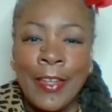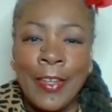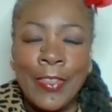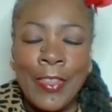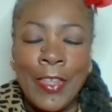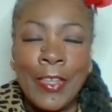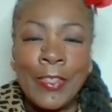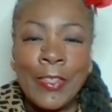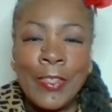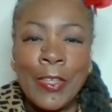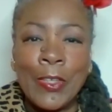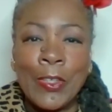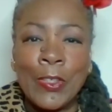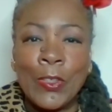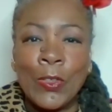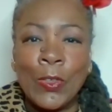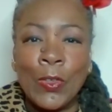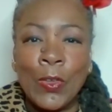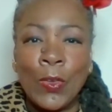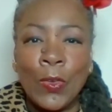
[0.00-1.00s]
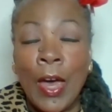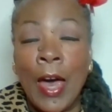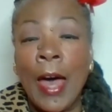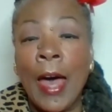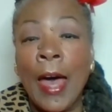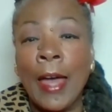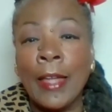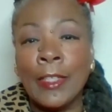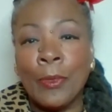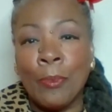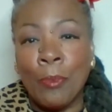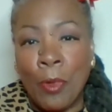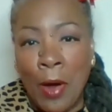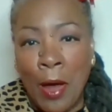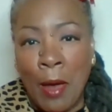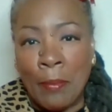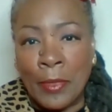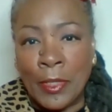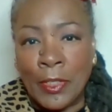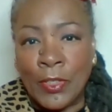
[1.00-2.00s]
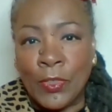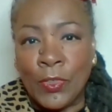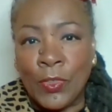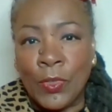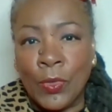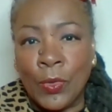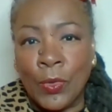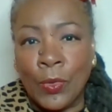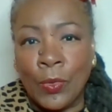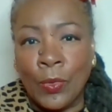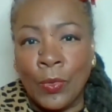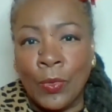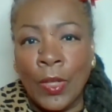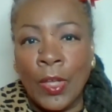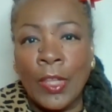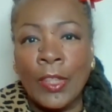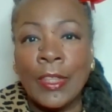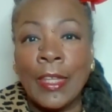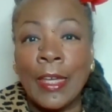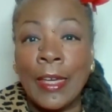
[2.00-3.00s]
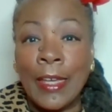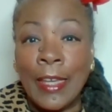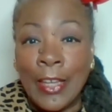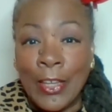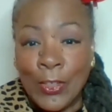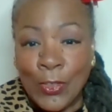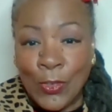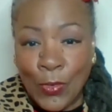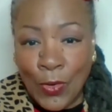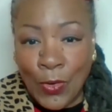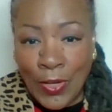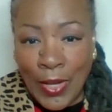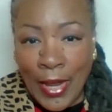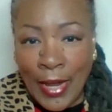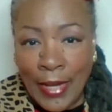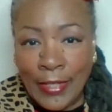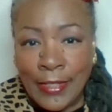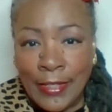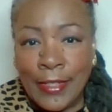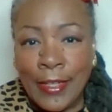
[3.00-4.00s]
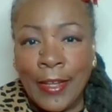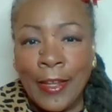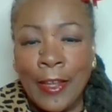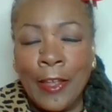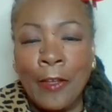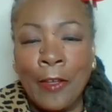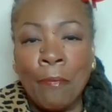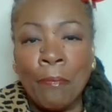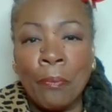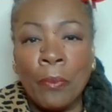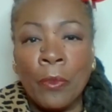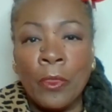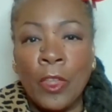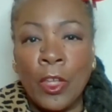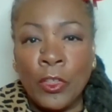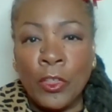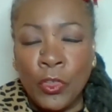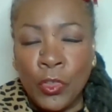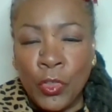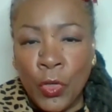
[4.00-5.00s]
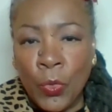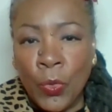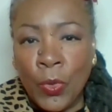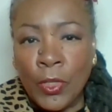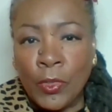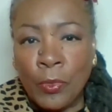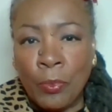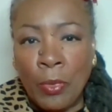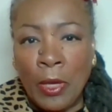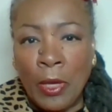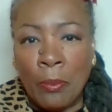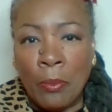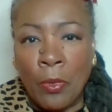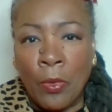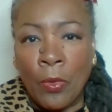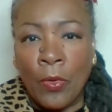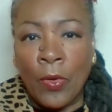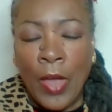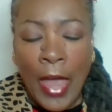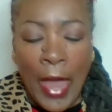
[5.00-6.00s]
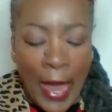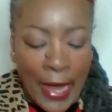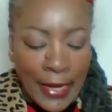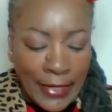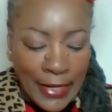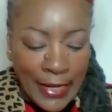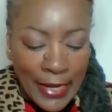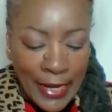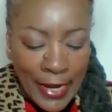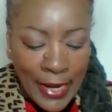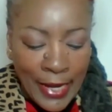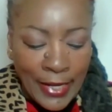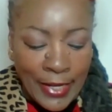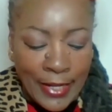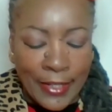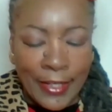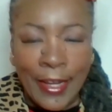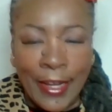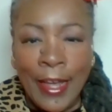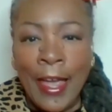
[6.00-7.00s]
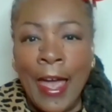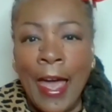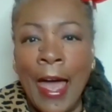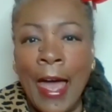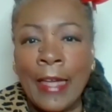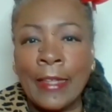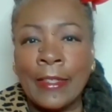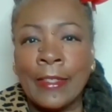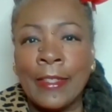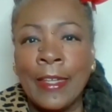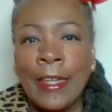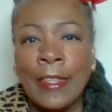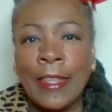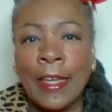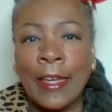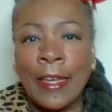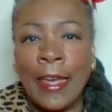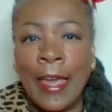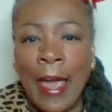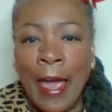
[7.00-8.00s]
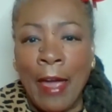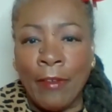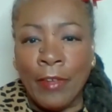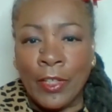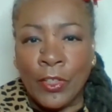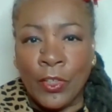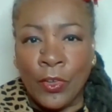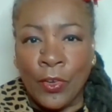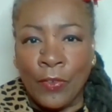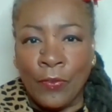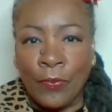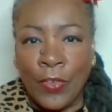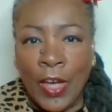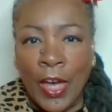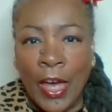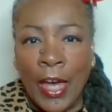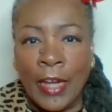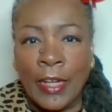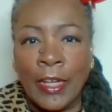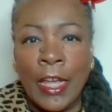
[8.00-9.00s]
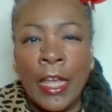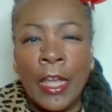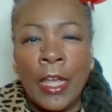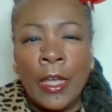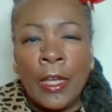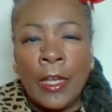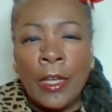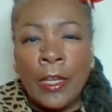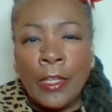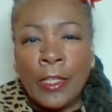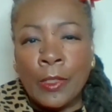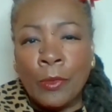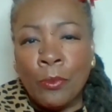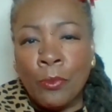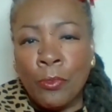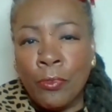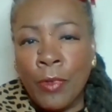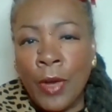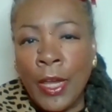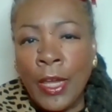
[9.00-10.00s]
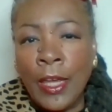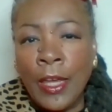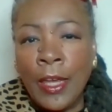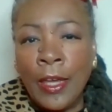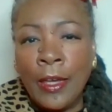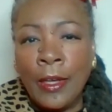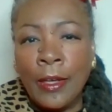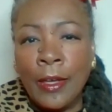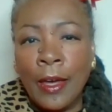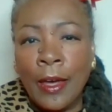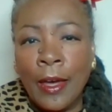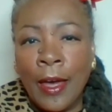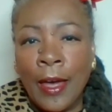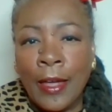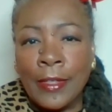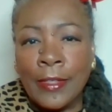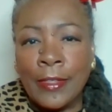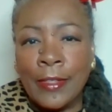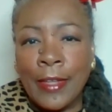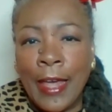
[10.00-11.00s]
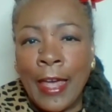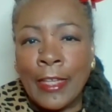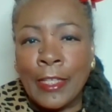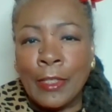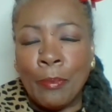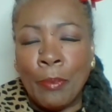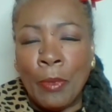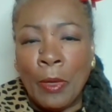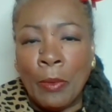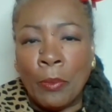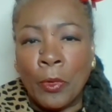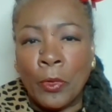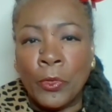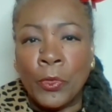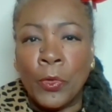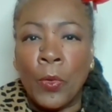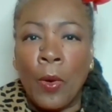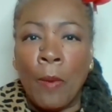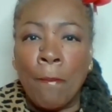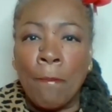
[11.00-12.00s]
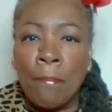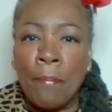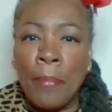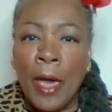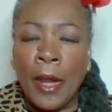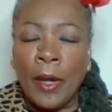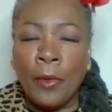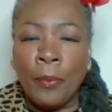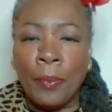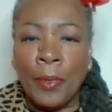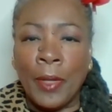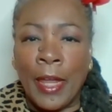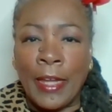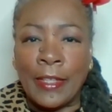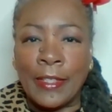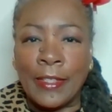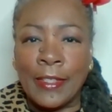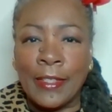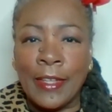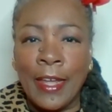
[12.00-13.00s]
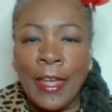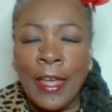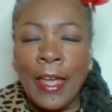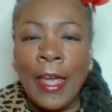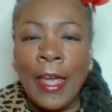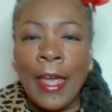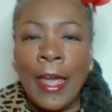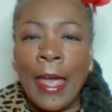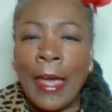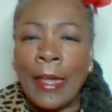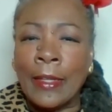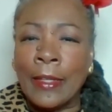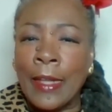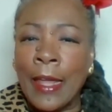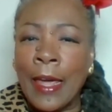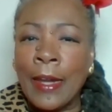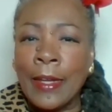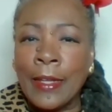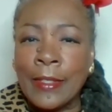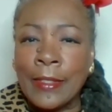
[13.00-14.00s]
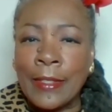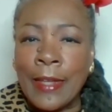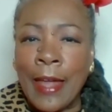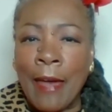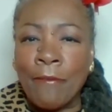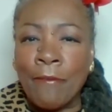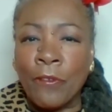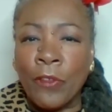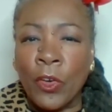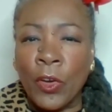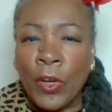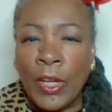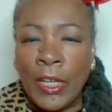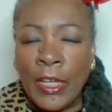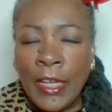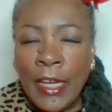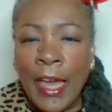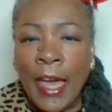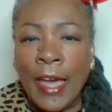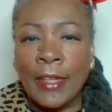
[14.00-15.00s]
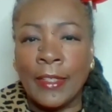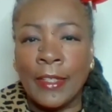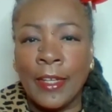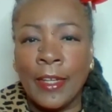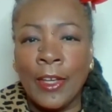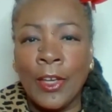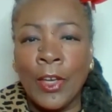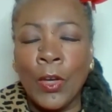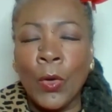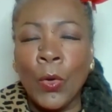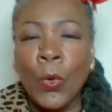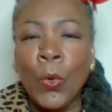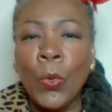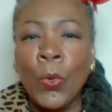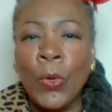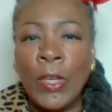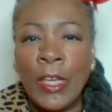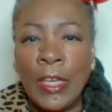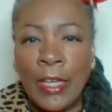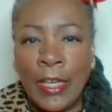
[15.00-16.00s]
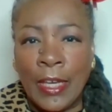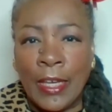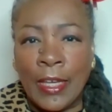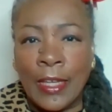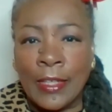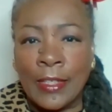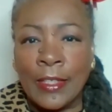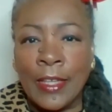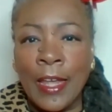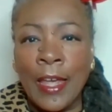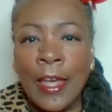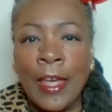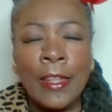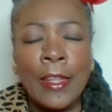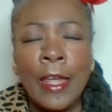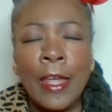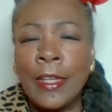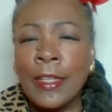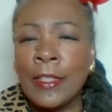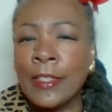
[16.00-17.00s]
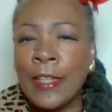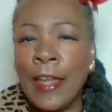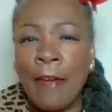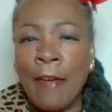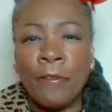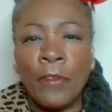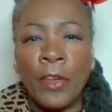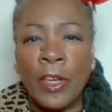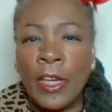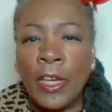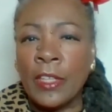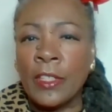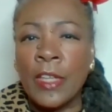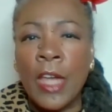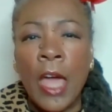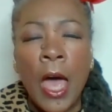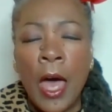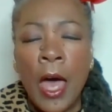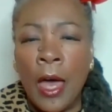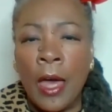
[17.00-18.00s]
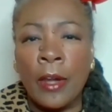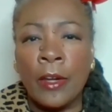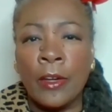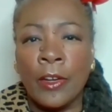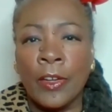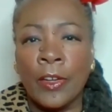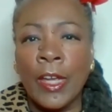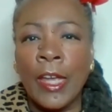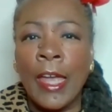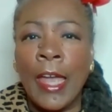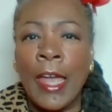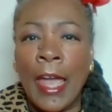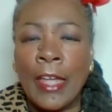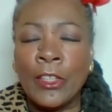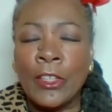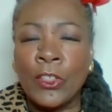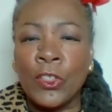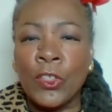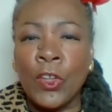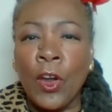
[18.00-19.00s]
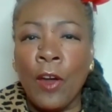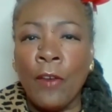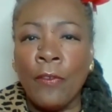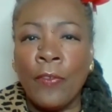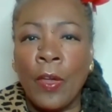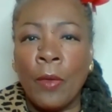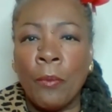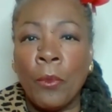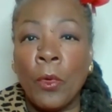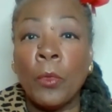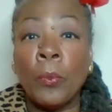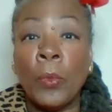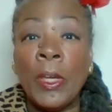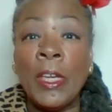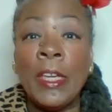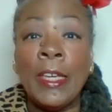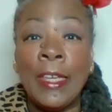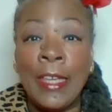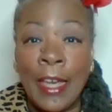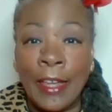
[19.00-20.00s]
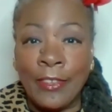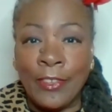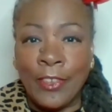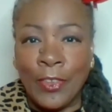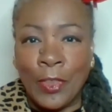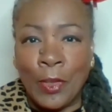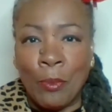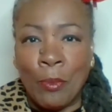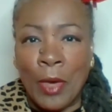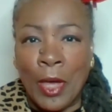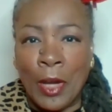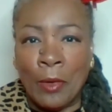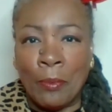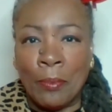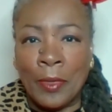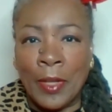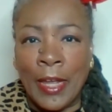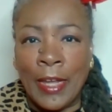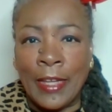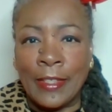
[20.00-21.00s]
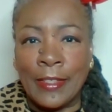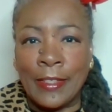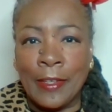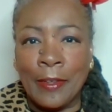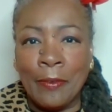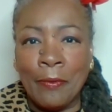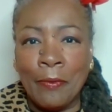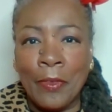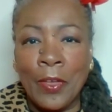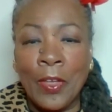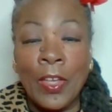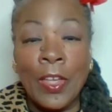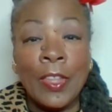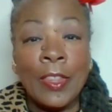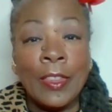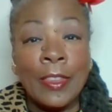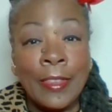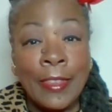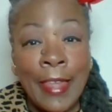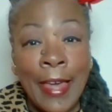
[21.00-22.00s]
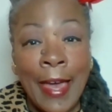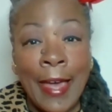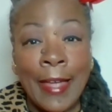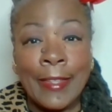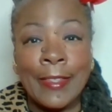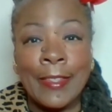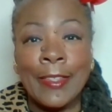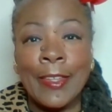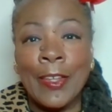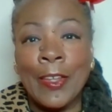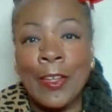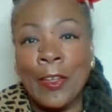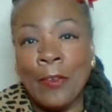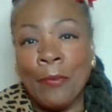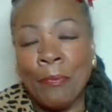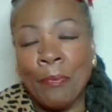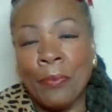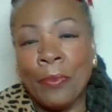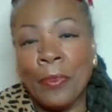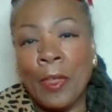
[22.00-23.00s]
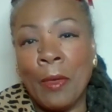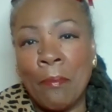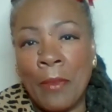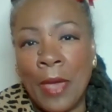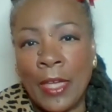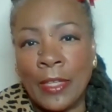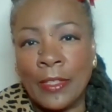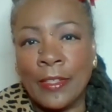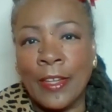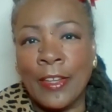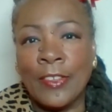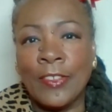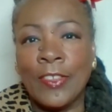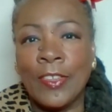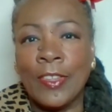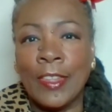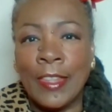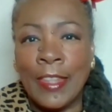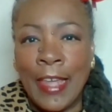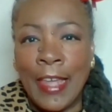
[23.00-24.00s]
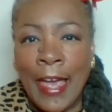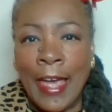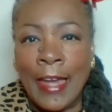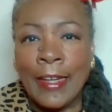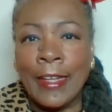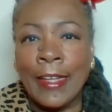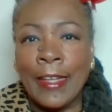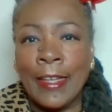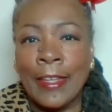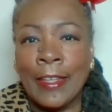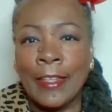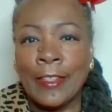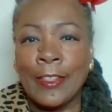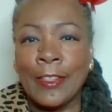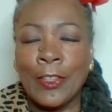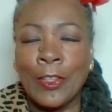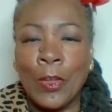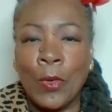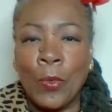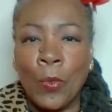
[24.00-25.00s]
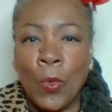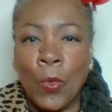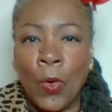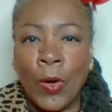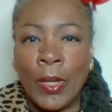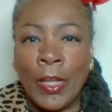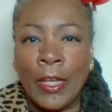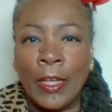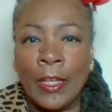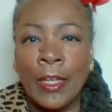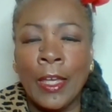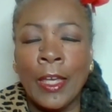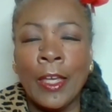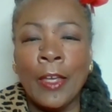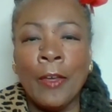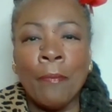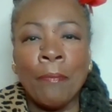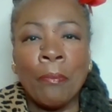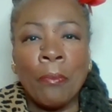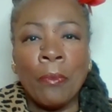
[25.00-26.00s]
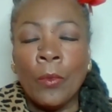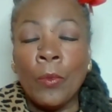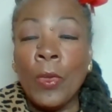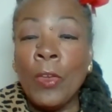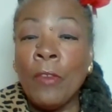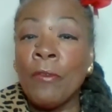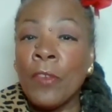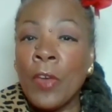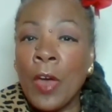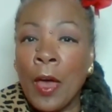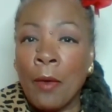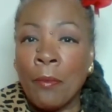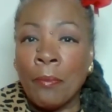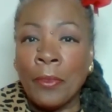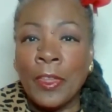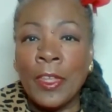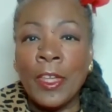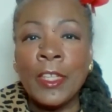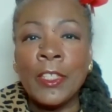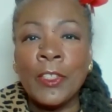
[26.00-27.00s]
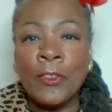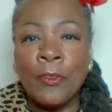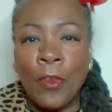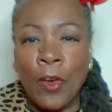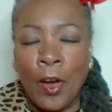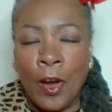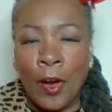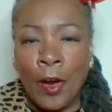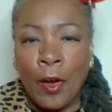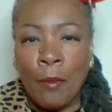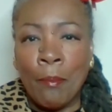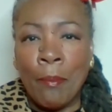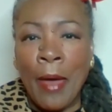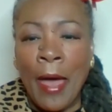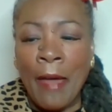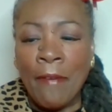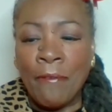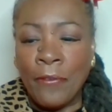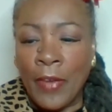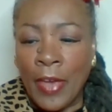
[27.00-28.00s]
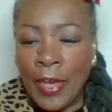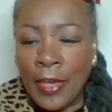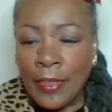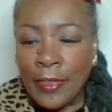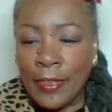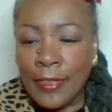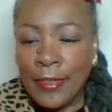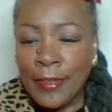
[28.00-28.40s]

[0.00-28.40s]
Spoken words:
This is God's promise to the Israelites, the Jewish people. And in it, I see the character of God. He's bringing us as people to a better place. And let us not forget who he is. Let us not forget to honor and serve him when we get to the better place. That's the message. That is the warning. We've come this far by faith,